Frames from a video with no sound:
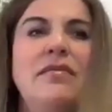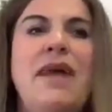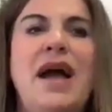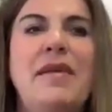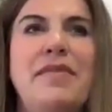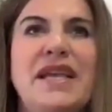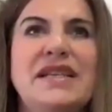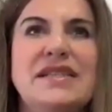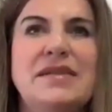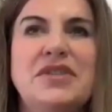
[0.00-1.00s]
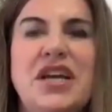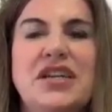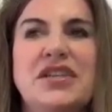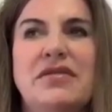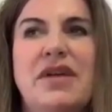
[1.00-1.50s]
my biggest
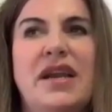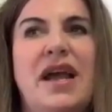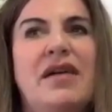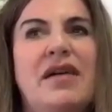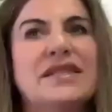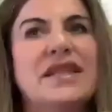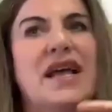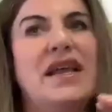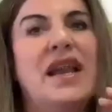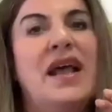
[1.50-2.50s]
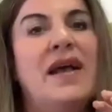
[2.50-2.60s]
objection right now is that